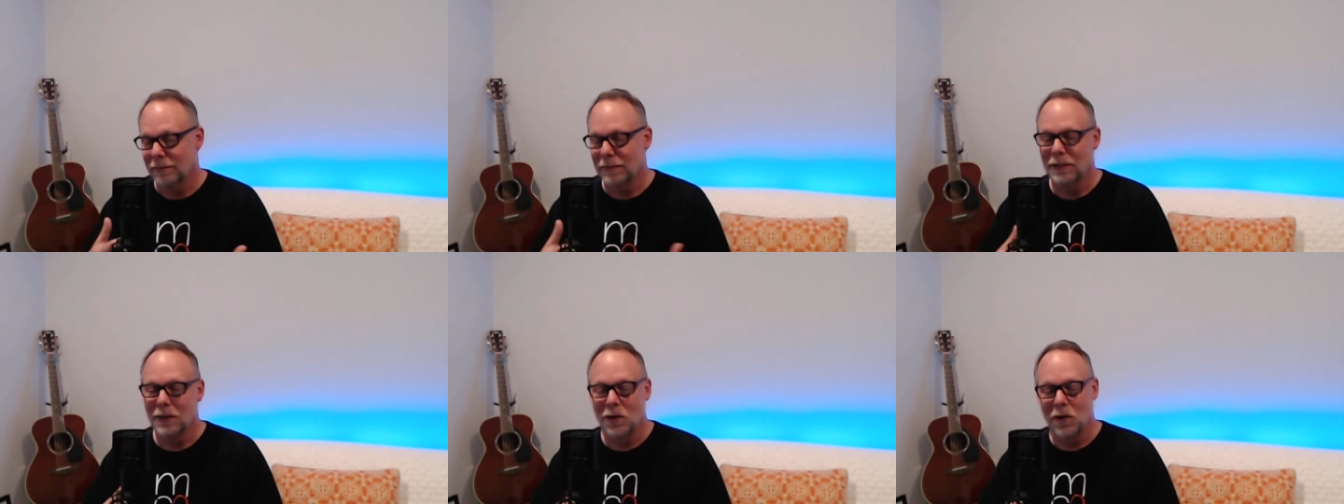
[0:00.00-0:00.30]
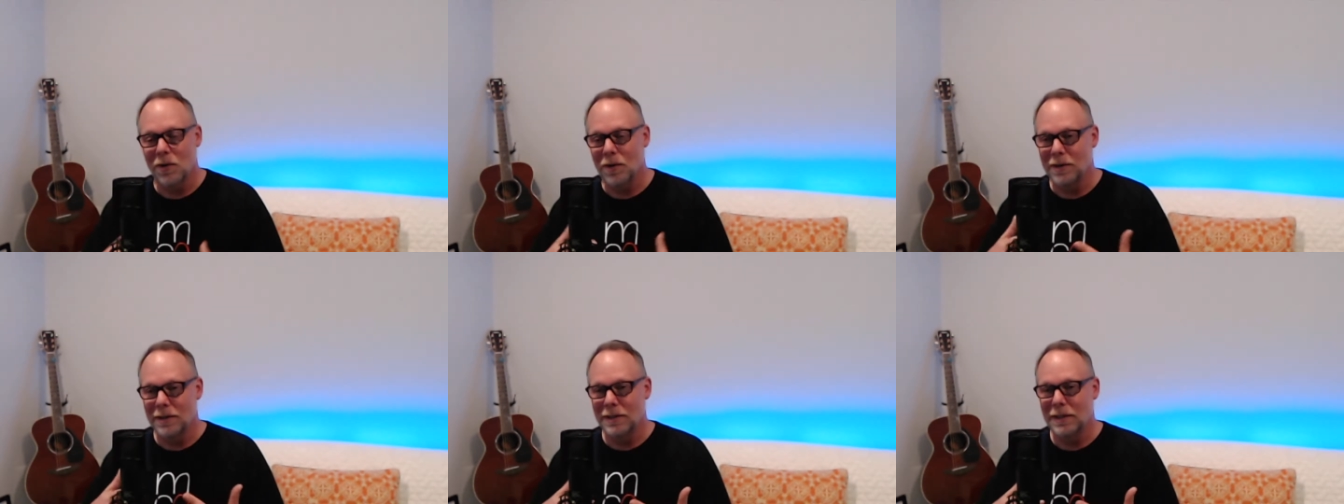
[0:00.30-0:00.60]

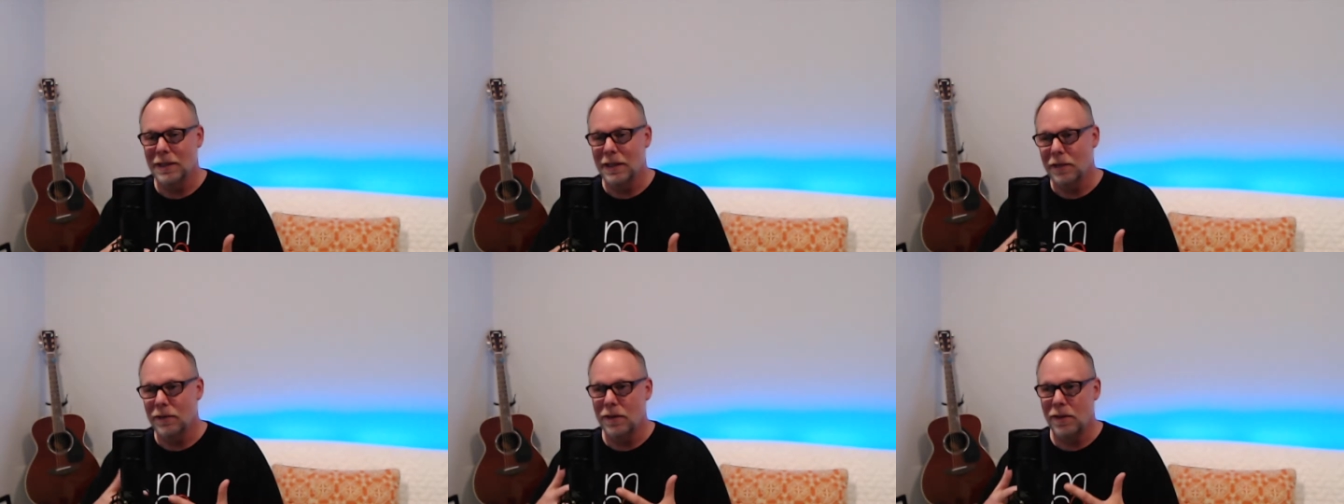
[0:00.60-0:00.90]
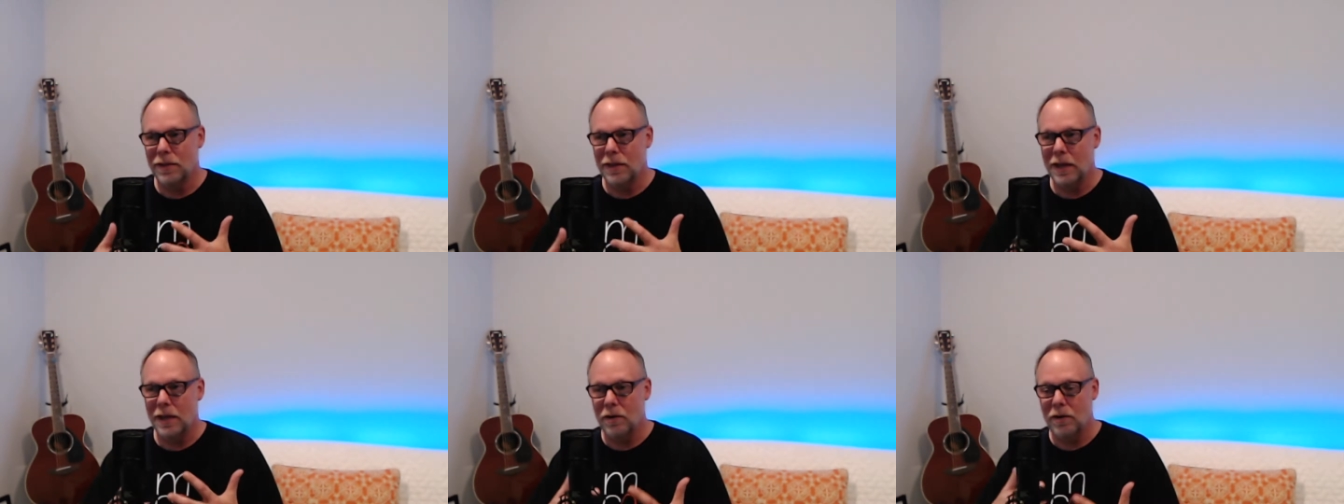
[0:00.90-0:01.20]
currency in
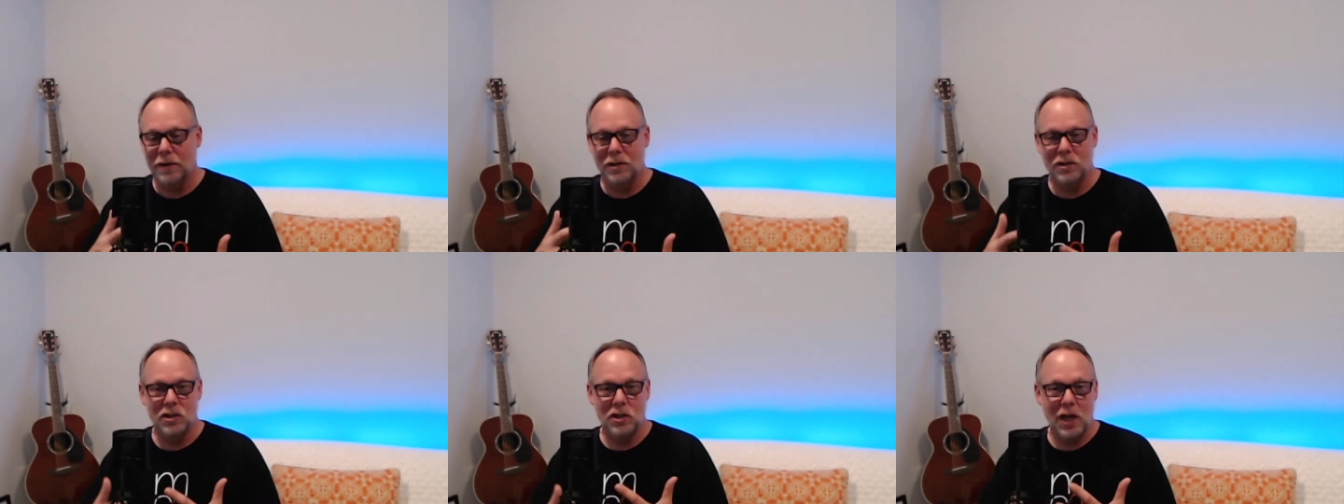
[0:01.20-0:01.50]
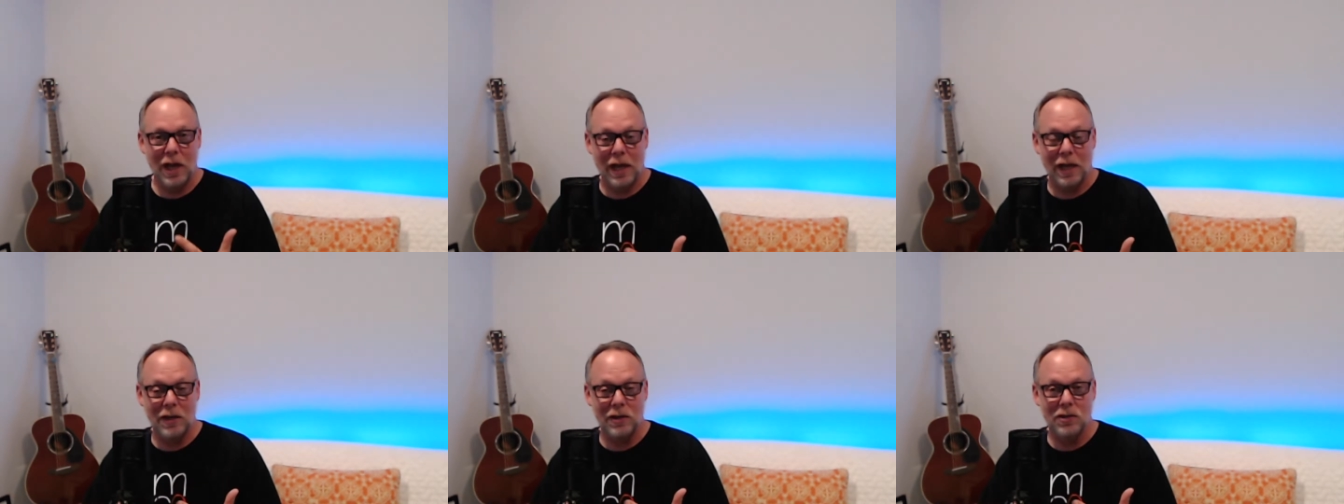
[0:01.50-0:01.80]
that they are
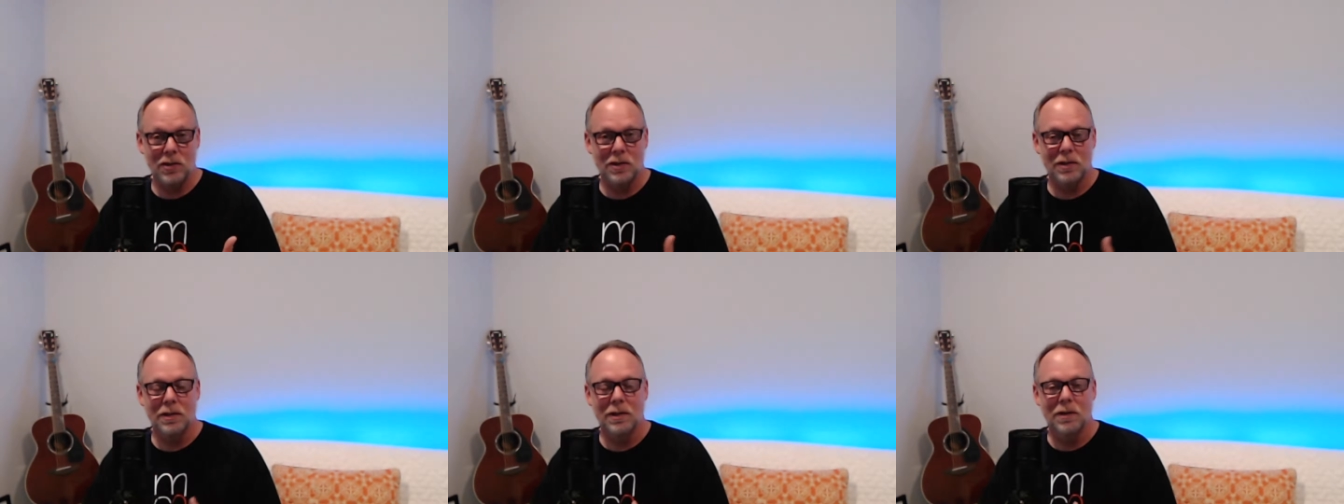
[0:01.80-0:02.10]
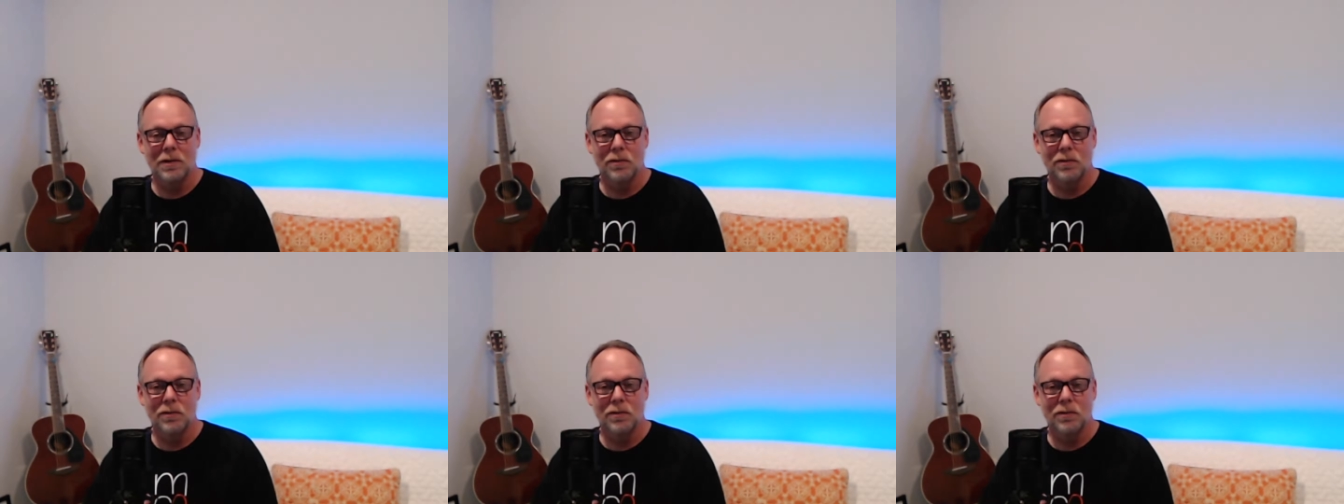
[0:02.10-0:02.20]
exchanged